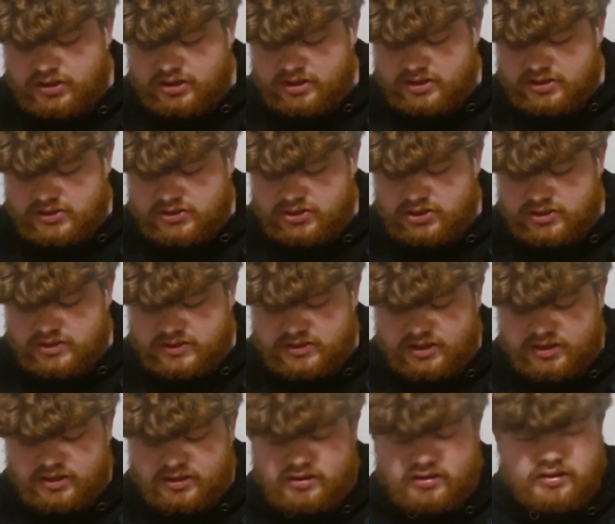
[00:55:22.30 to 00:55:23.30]
because she
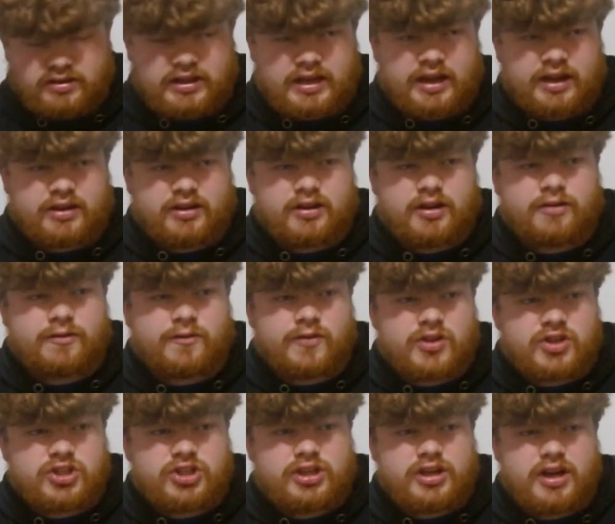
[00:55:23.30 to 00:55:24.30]
said that
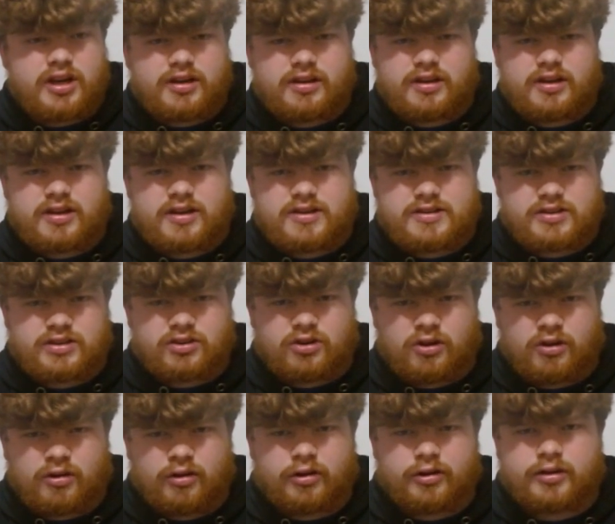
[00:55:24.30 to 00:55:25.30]
officiating isn't
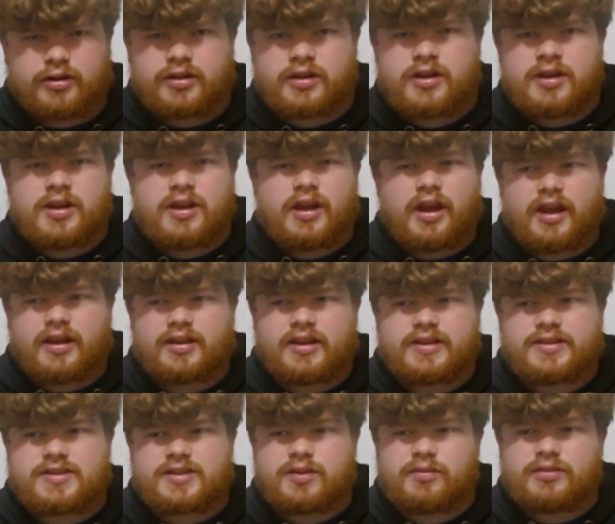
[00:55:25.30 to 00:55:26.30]
hard. And
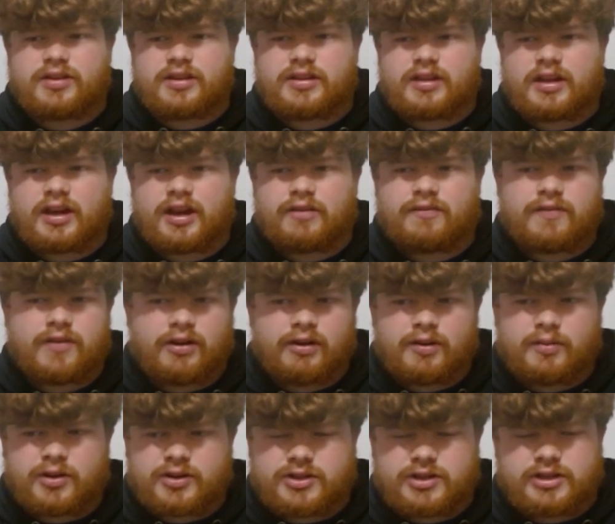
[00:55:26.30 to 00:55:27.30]
that's something that I
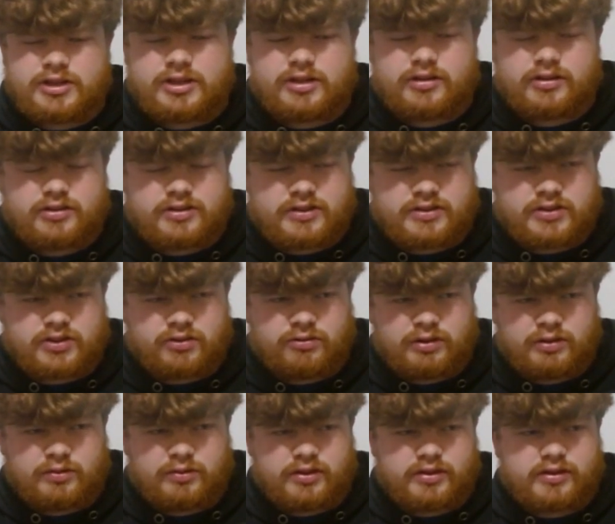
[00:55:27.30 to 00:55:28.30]
very much
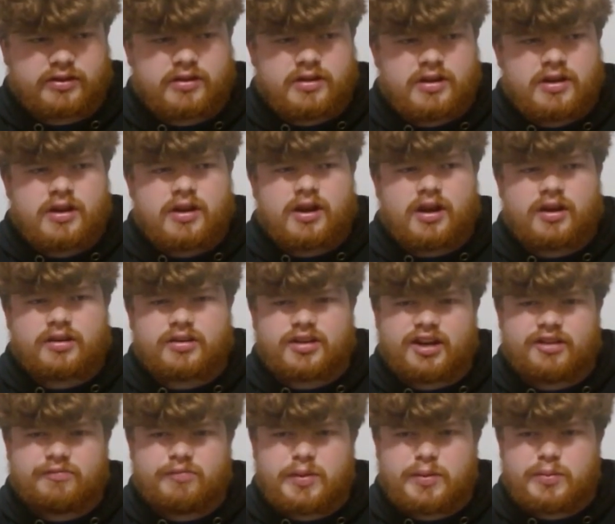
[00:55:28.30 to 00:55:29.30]
disagree with. A
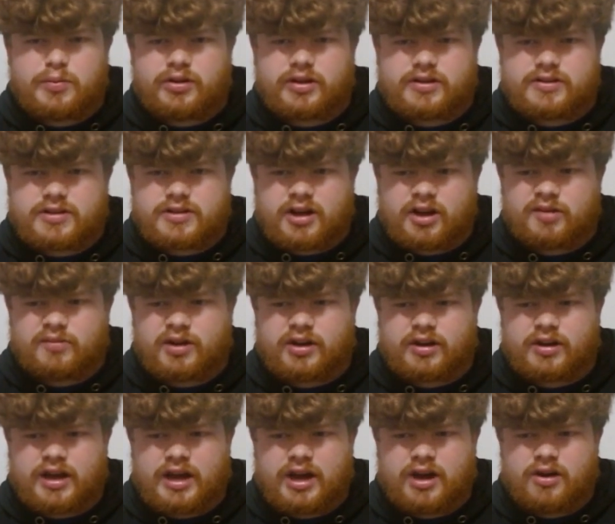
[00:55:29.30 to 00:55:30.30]
lot of people can talk about
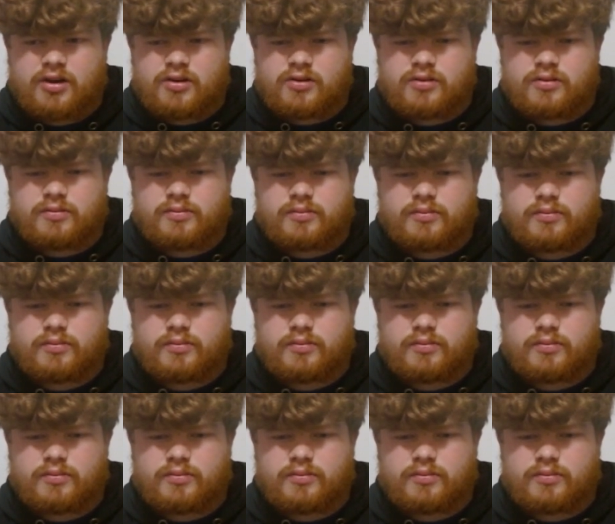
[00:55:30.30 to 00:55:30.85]
how,